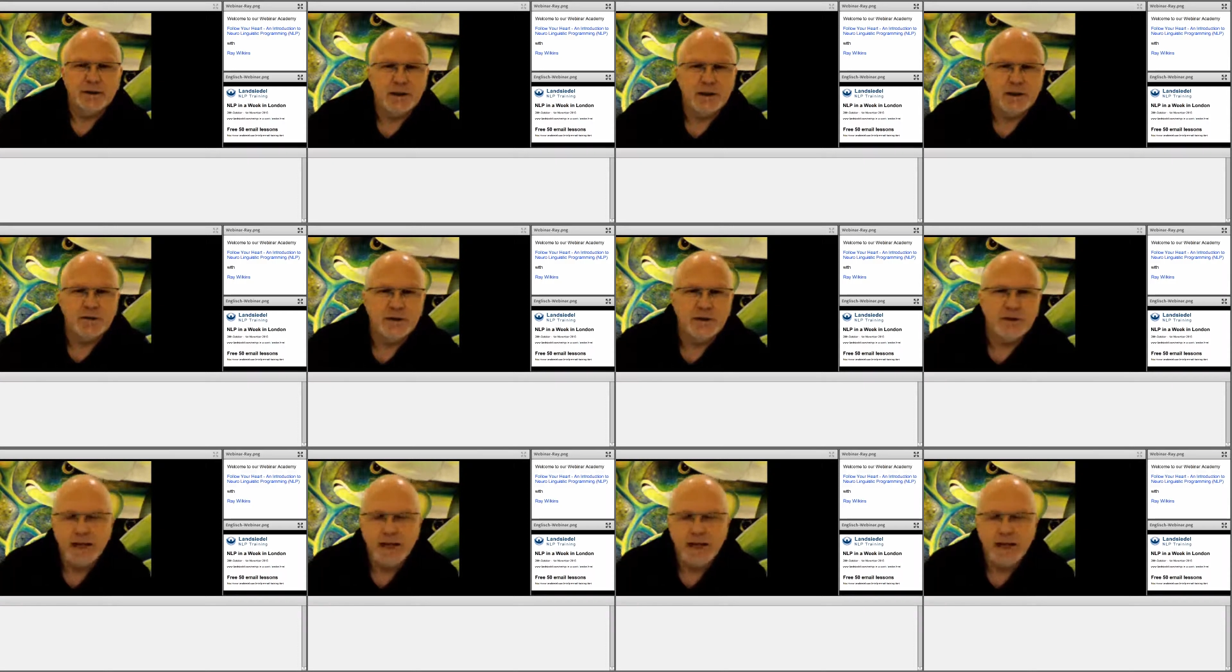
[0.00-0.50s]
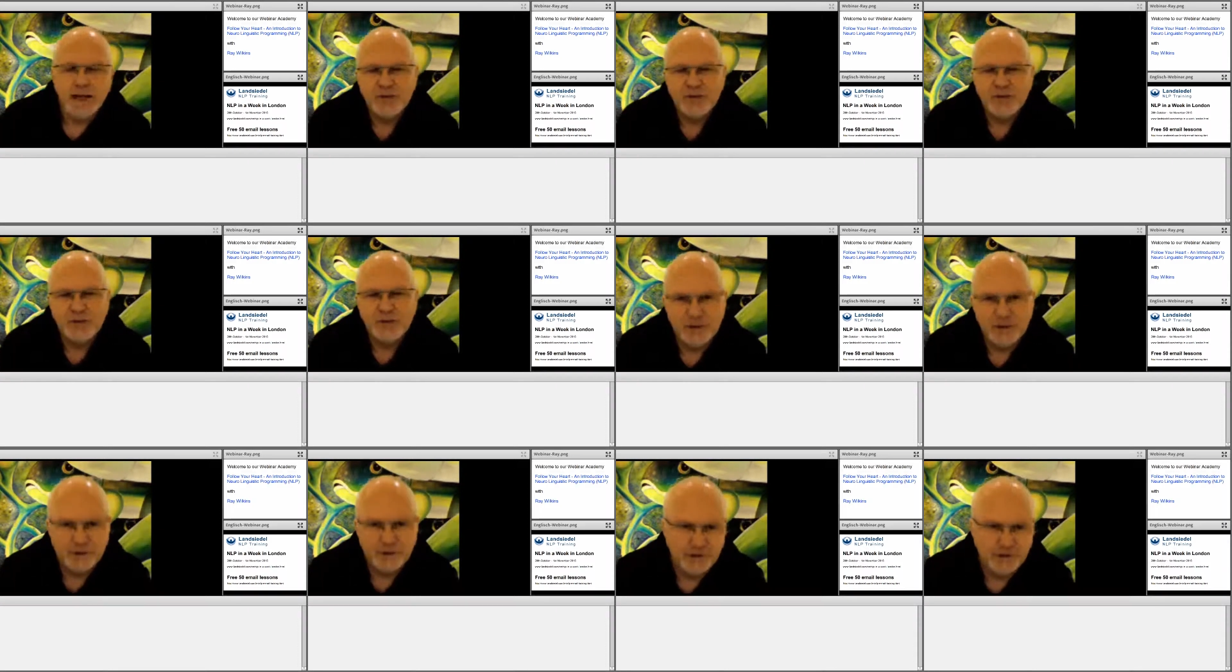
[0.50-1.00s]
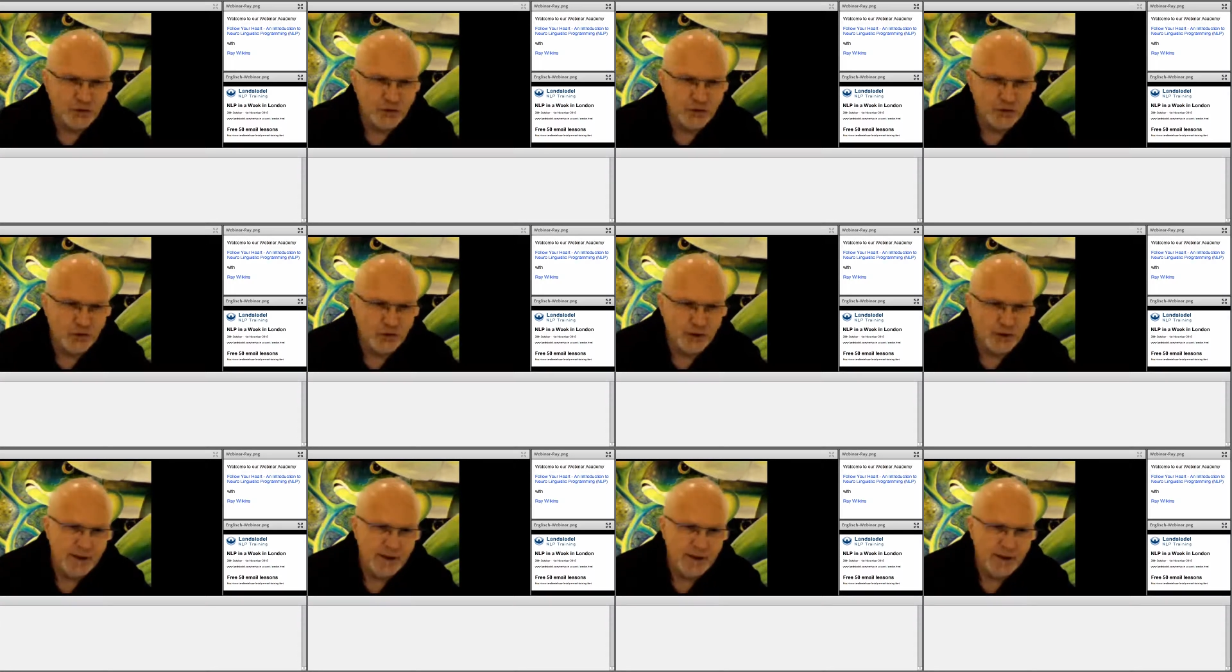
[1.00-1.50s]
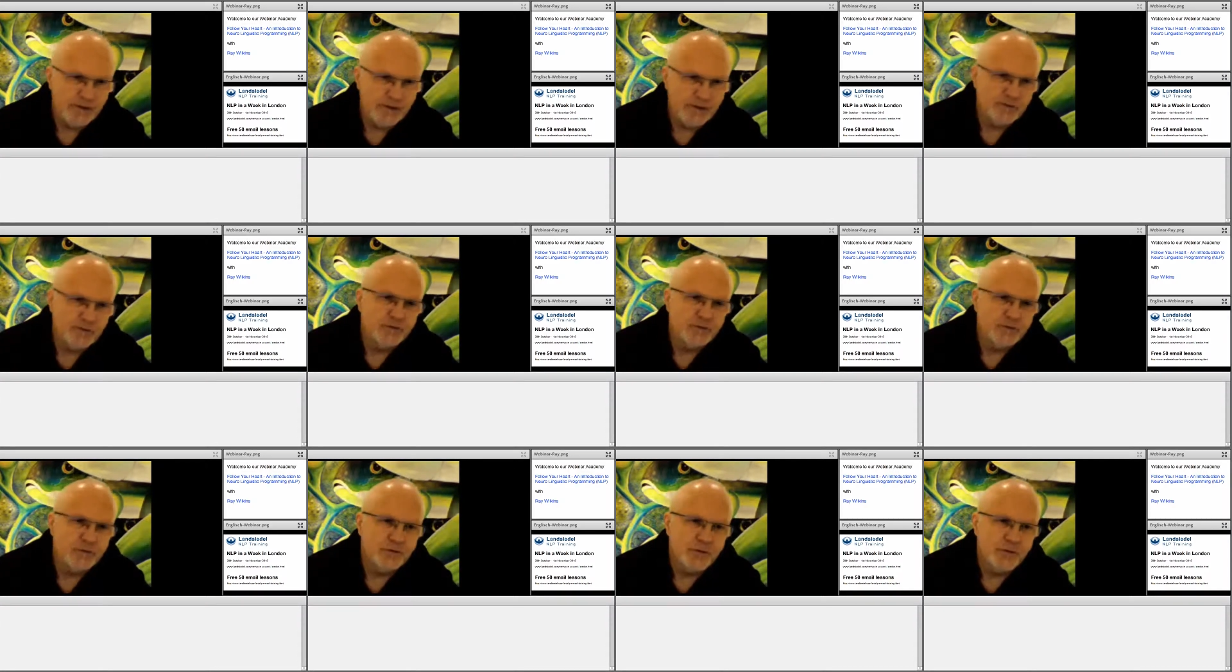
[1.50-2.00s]
even an accident that you
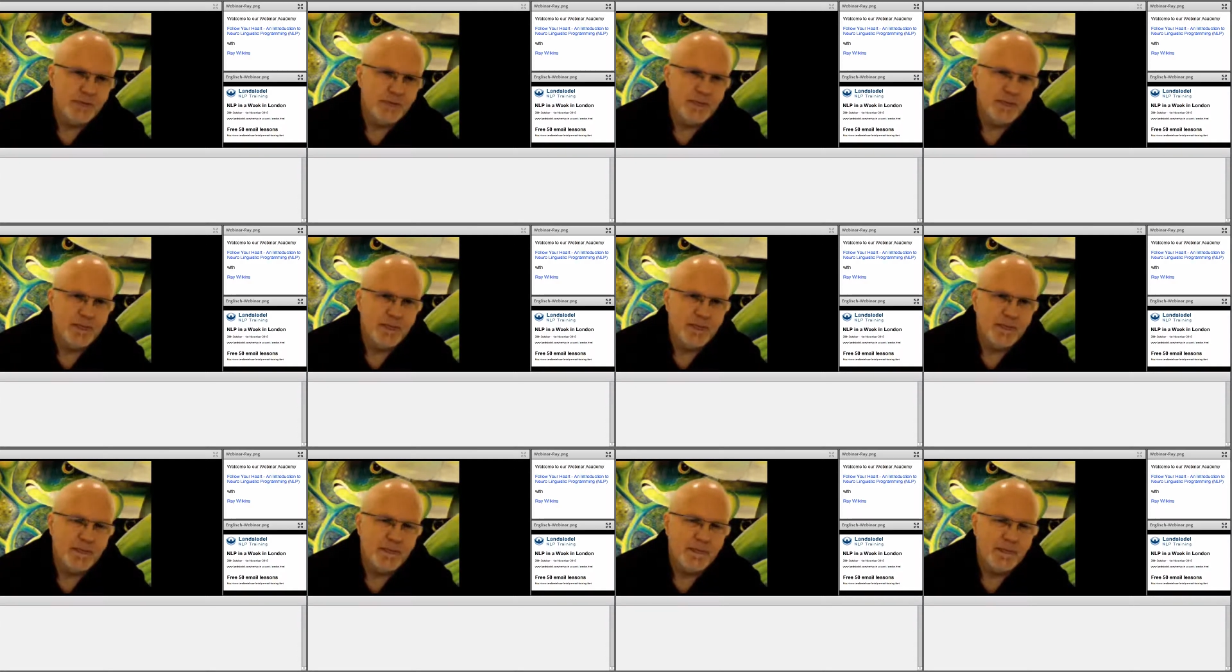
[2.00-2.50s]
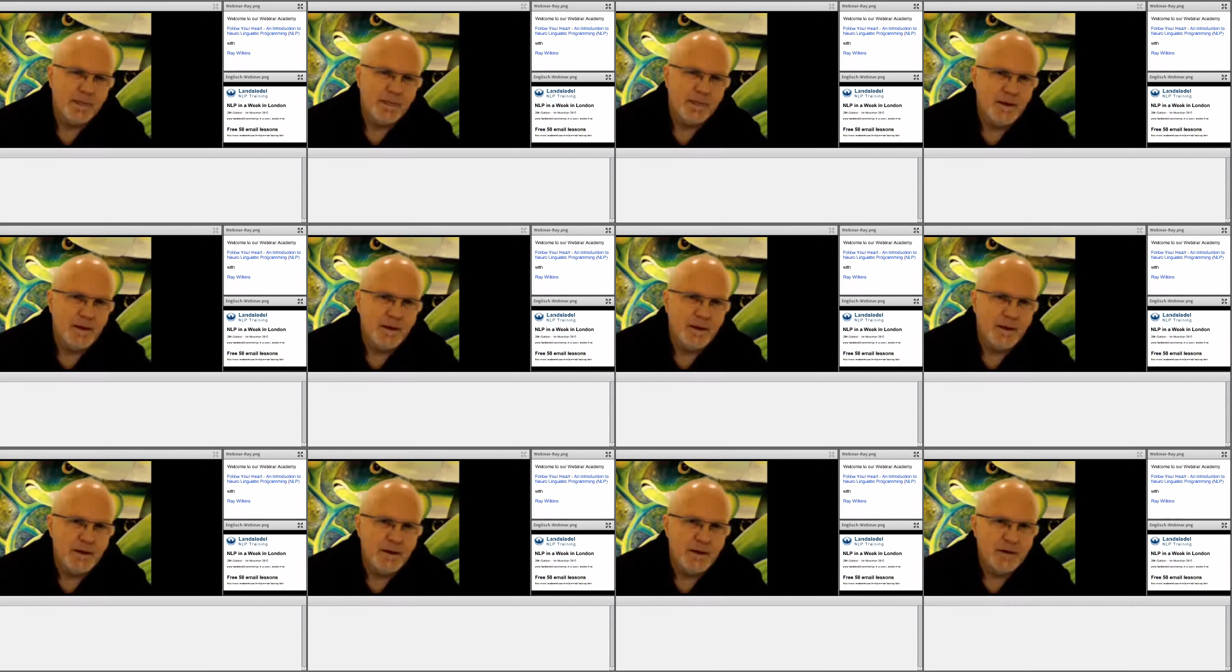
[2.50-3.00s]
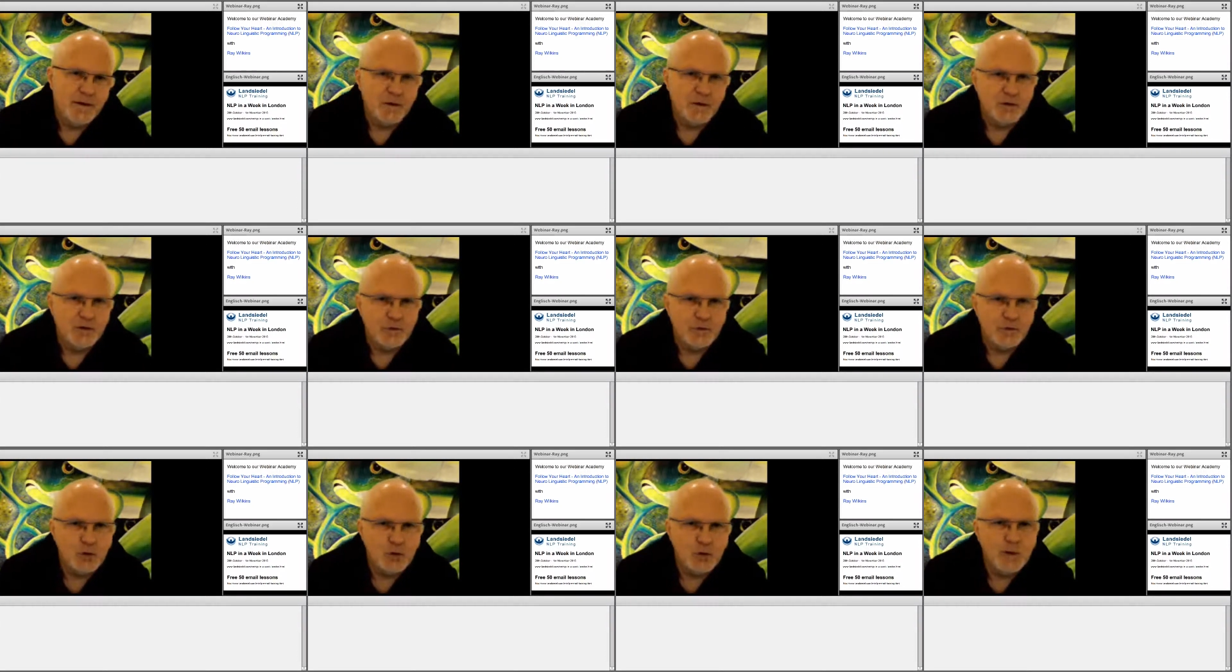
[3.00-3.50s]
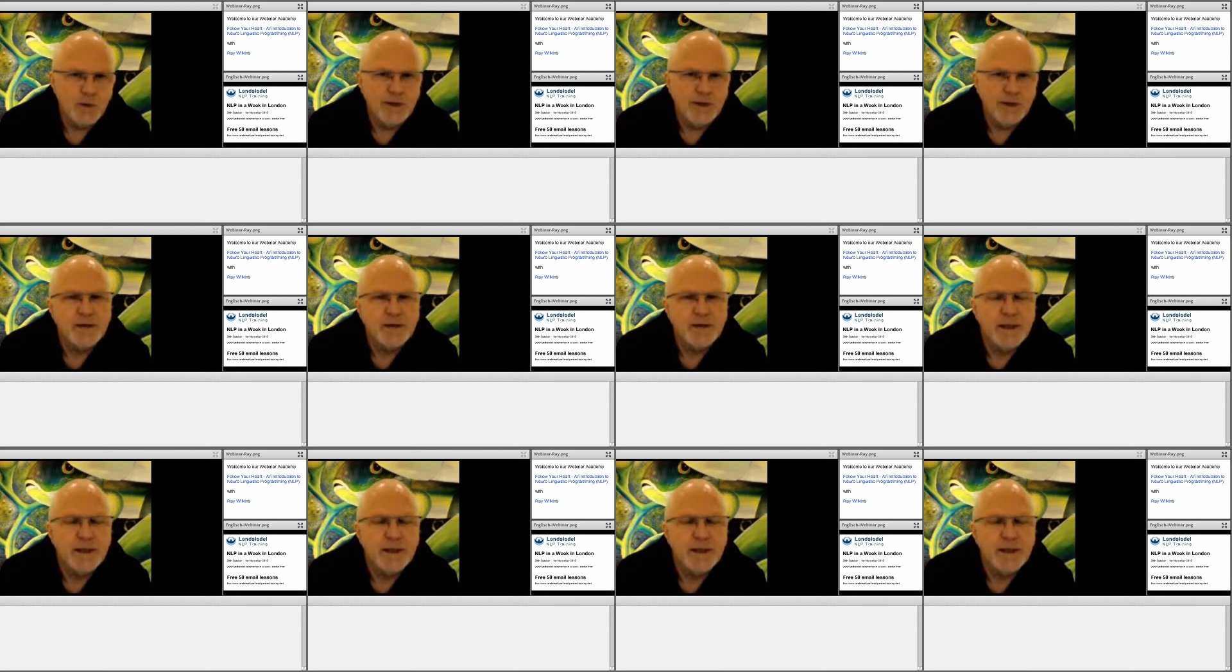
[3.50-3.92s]
have, there is always a